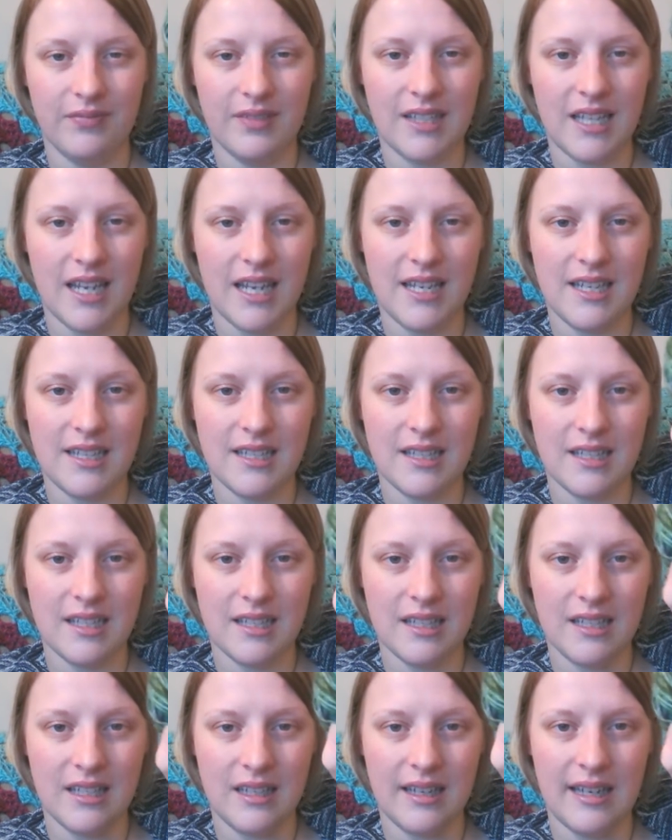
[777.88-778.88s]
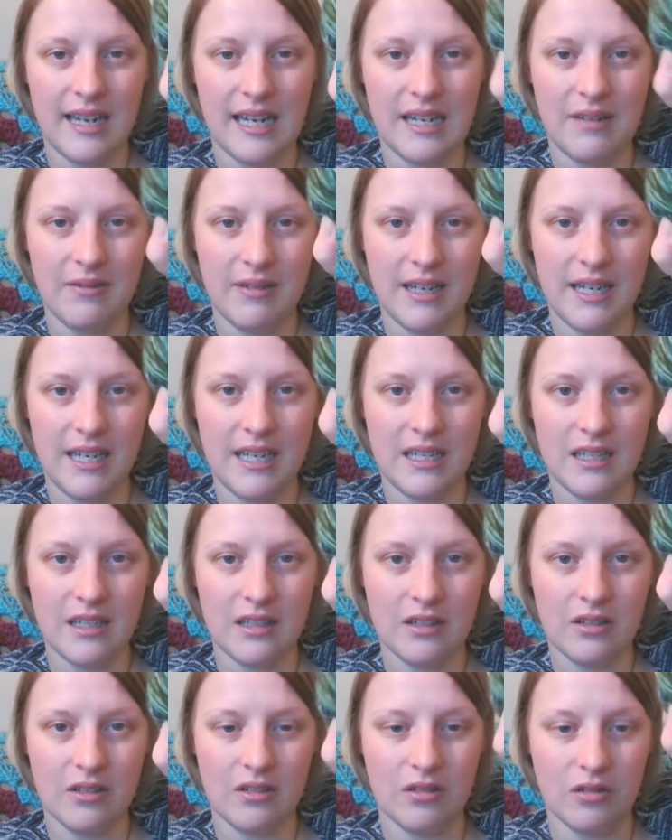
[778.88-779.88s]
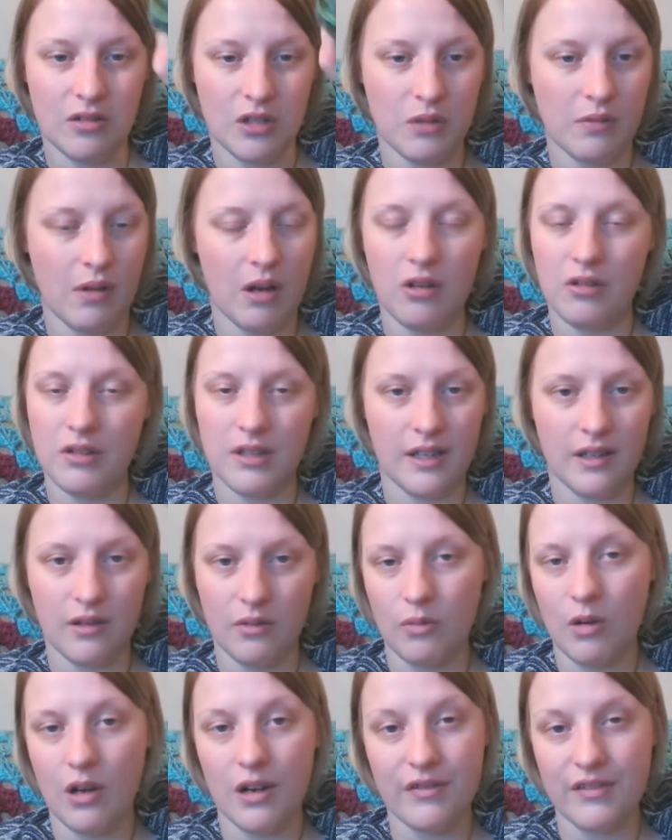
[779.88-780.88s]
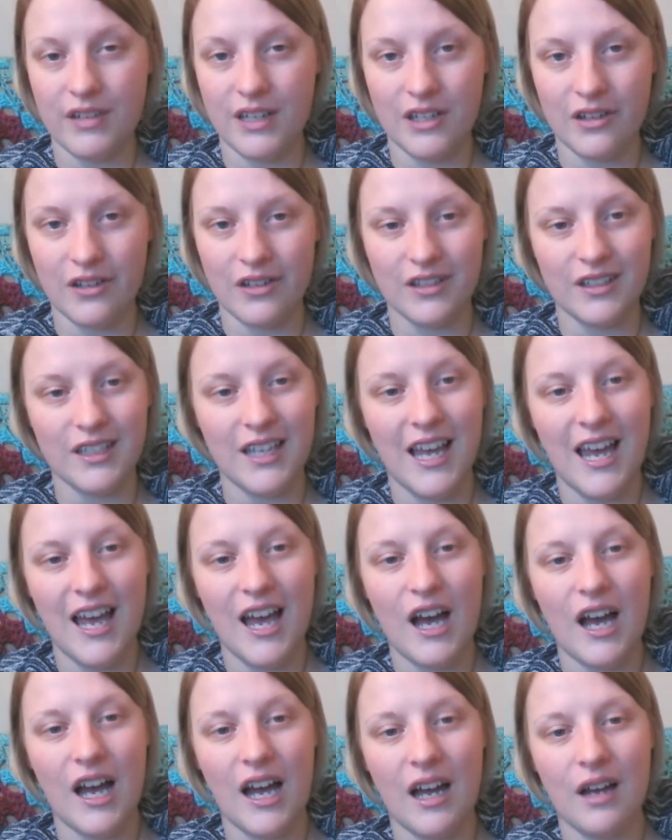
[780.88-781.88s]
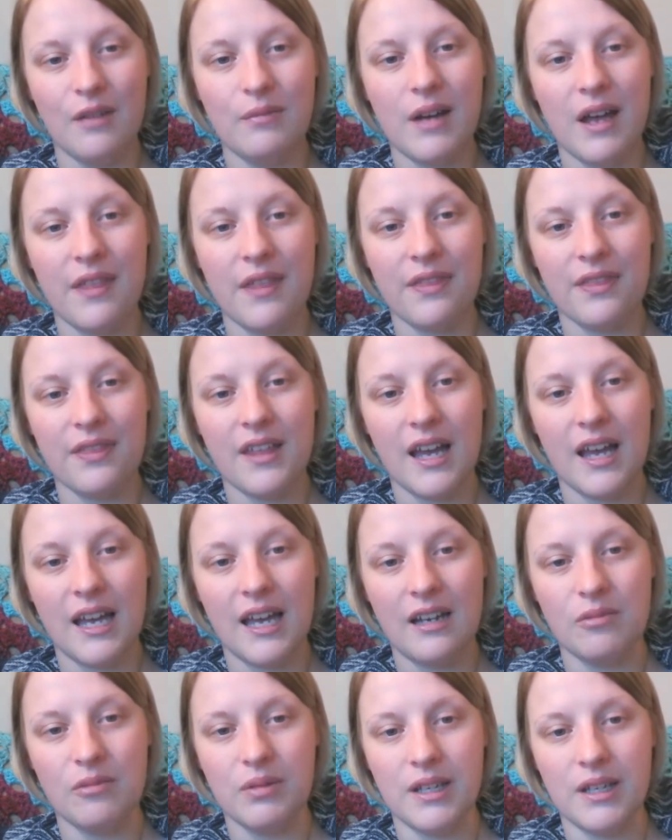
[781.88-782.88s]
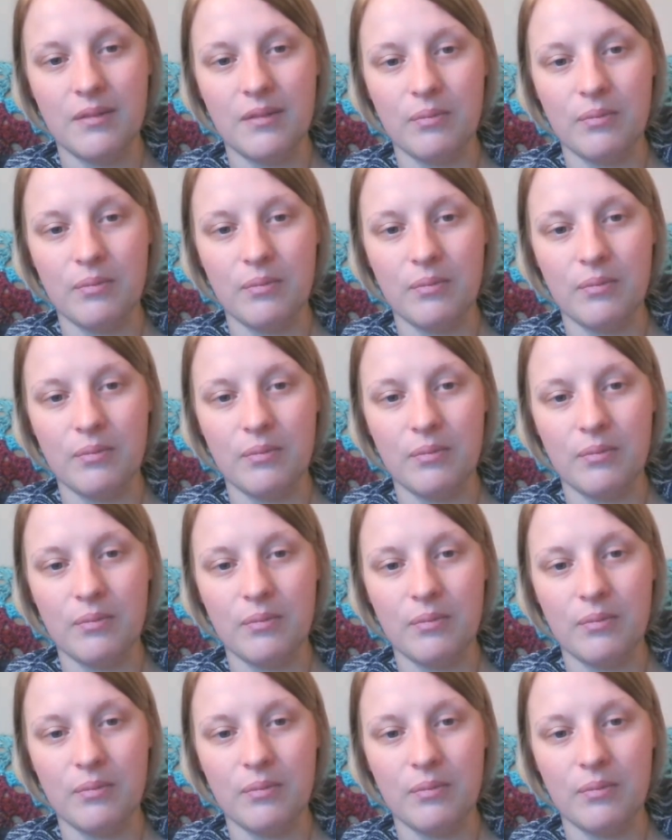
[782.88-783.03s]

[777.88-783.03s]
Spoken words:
takes Gillyweed, or swallows it, or whatever he does, and that helps him